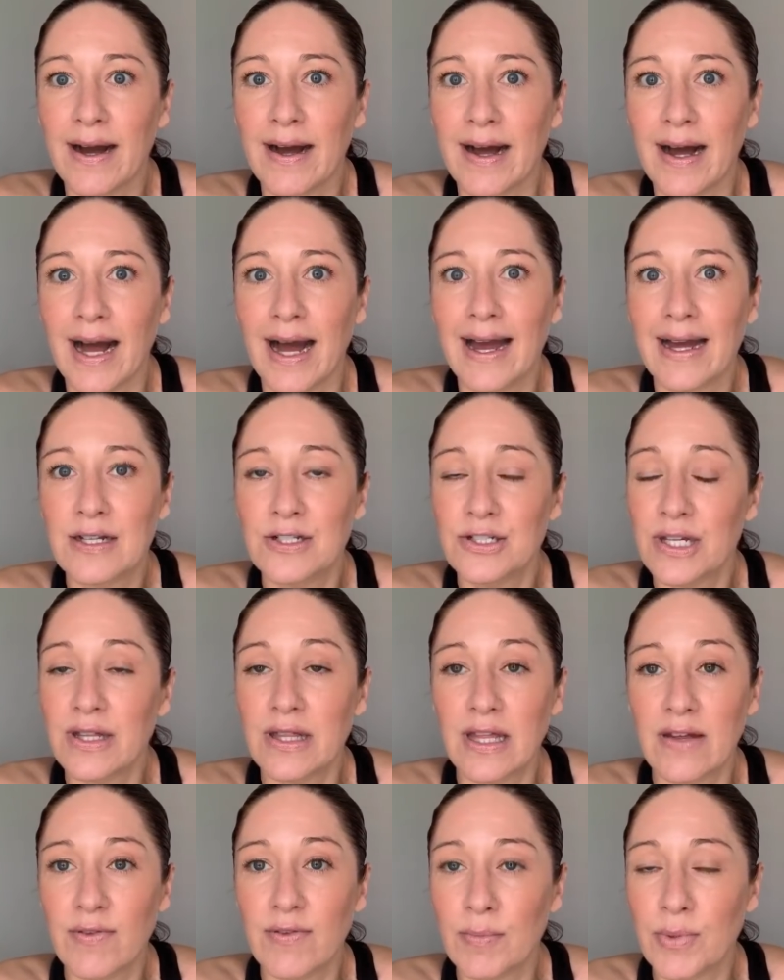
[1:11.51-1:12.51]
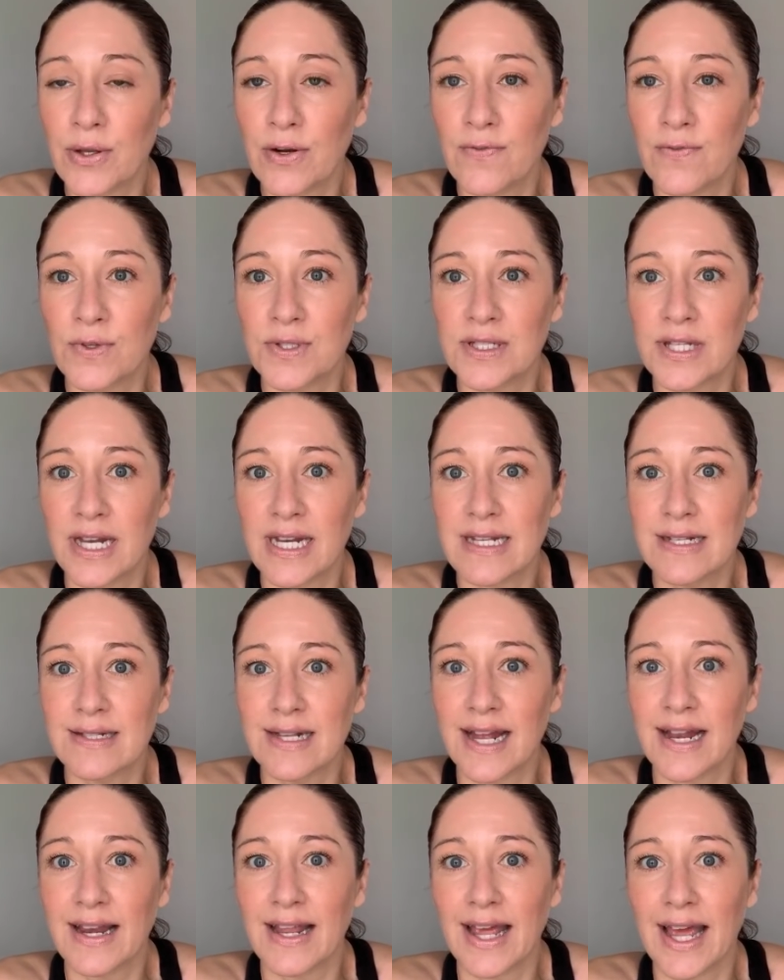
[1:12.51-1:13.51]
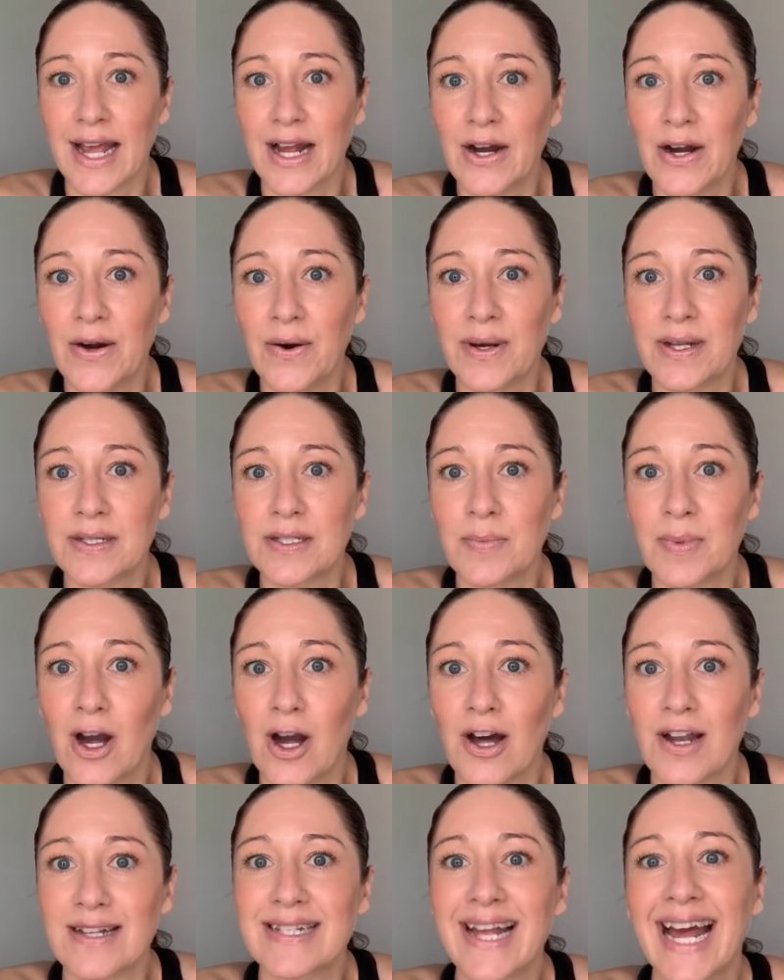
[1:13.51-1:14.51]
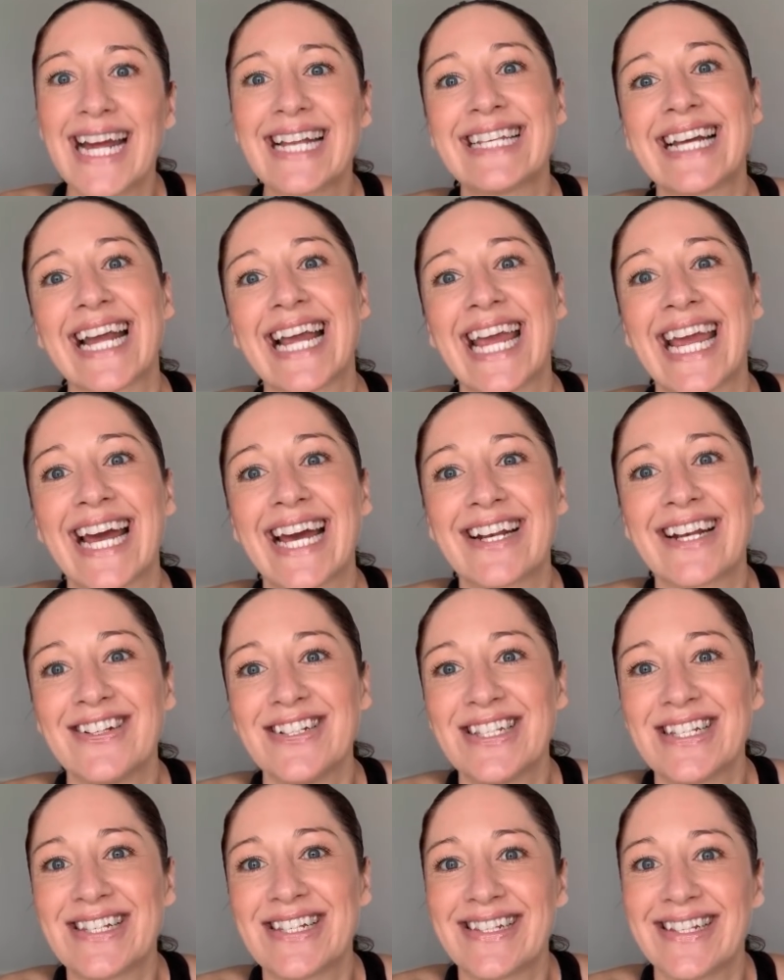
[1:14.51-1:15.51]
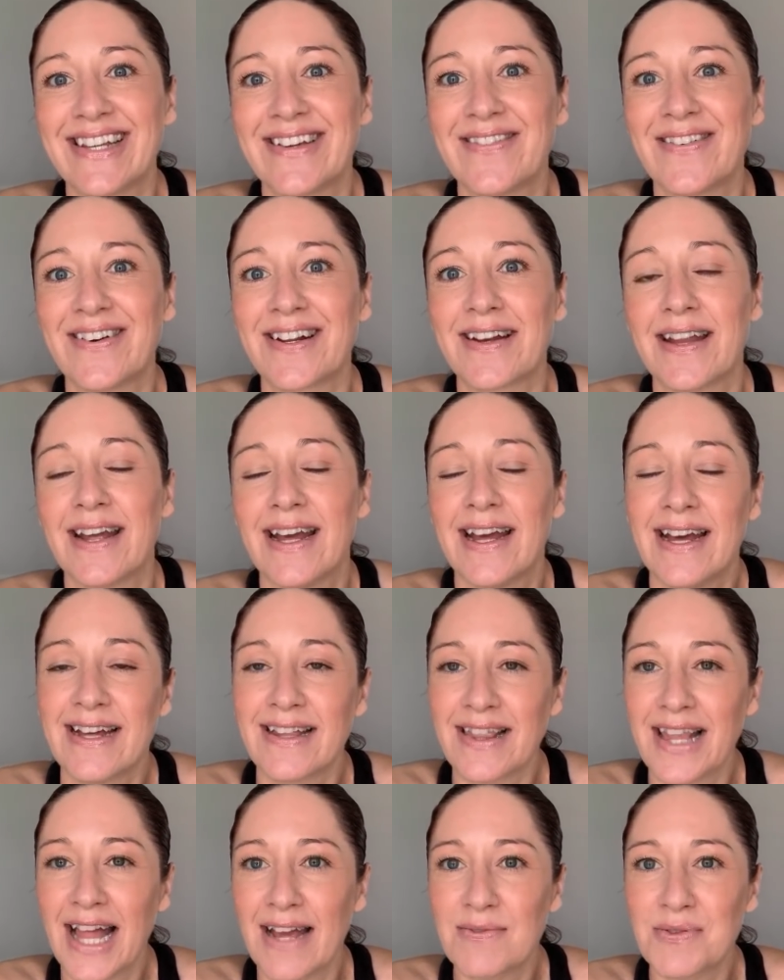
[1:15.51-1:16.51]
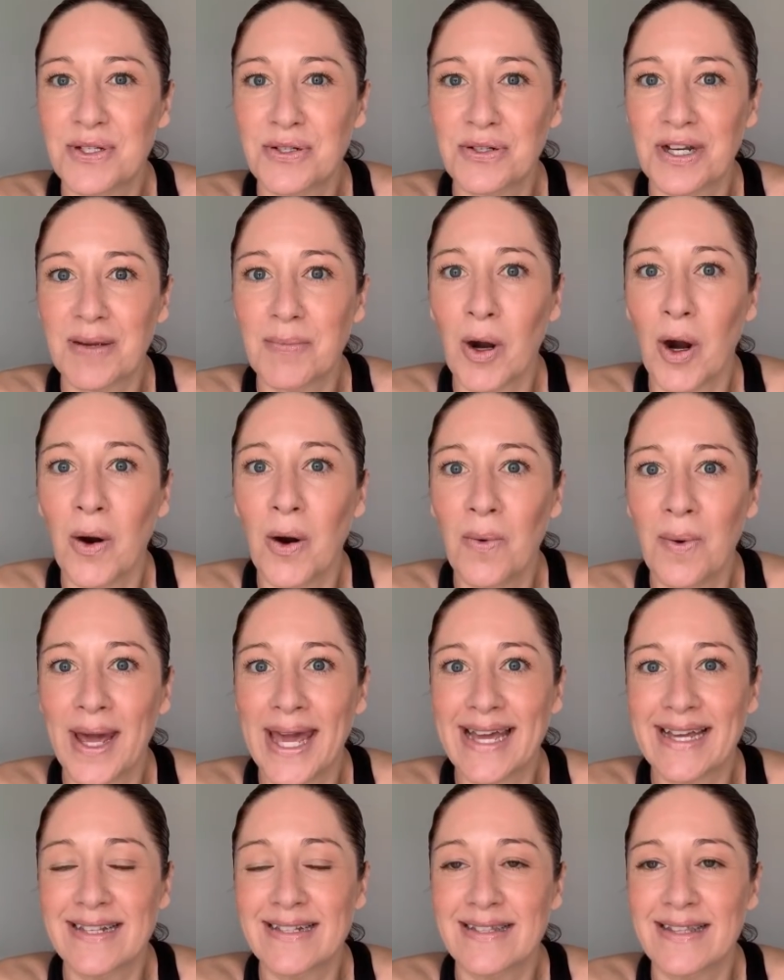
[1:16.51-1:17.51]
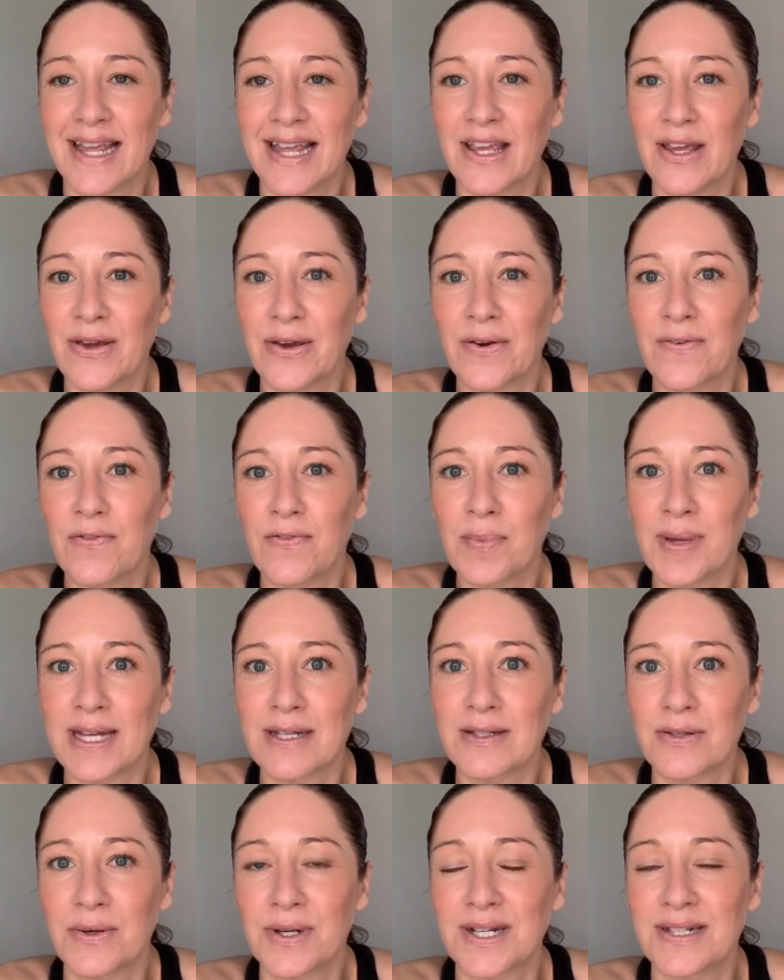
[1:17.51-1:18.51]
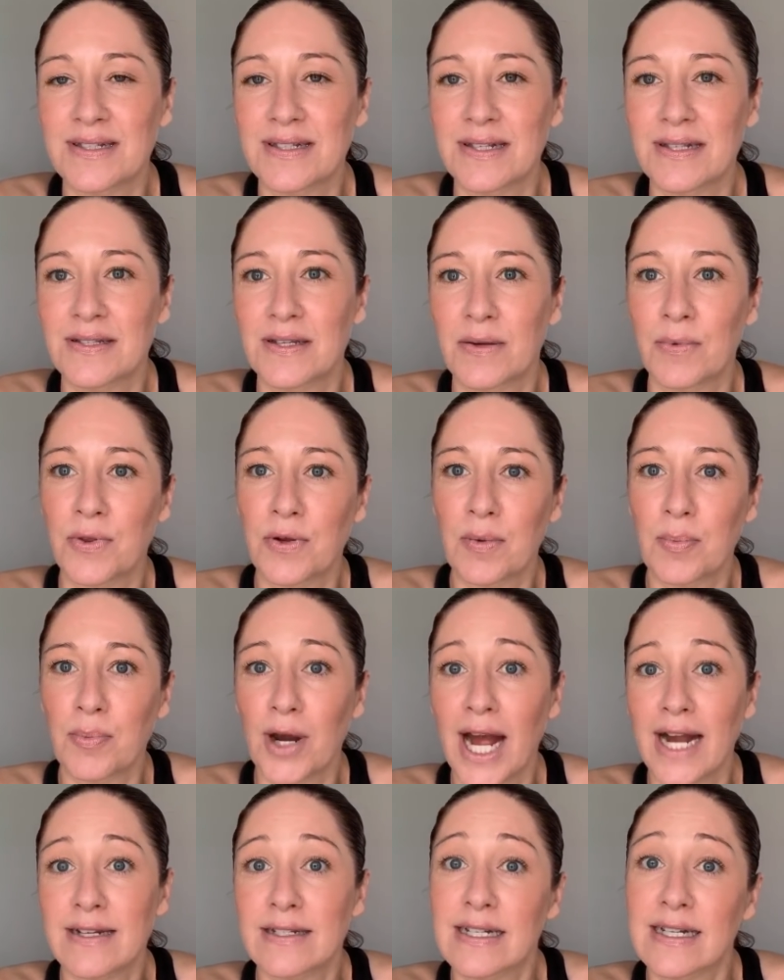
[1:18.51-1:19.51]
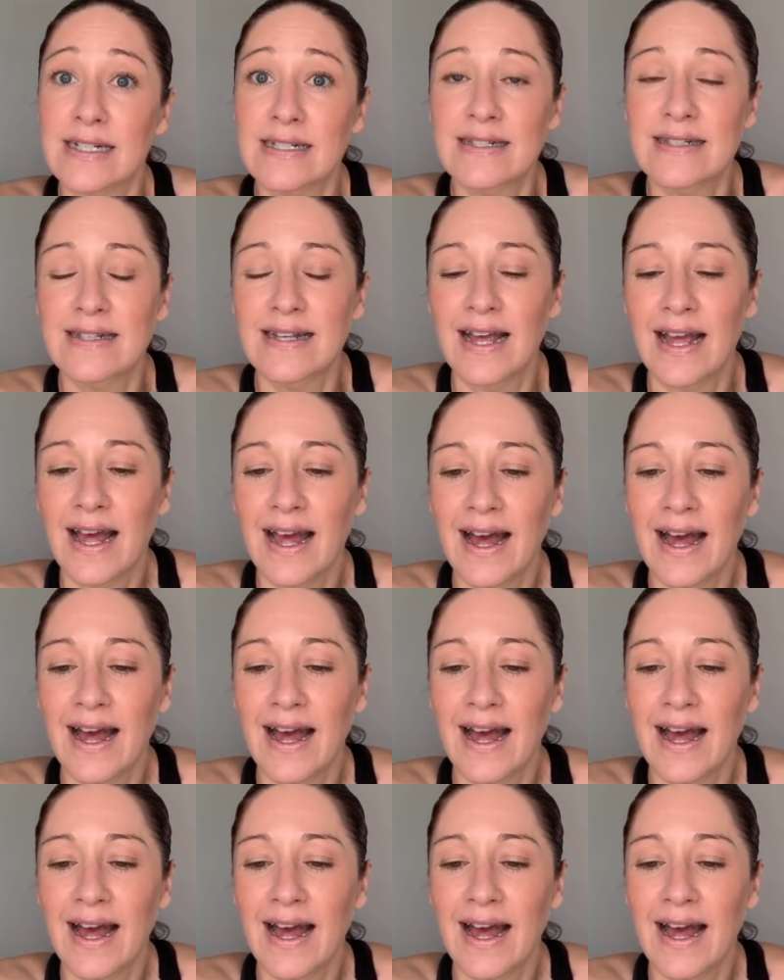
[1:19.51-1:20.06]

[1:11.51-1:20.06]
Uh, I actually live in beautiful sunny San Diego, and to be honest, hi Diane, good to see you on live stream always. Thank you for being so consistent with your practice.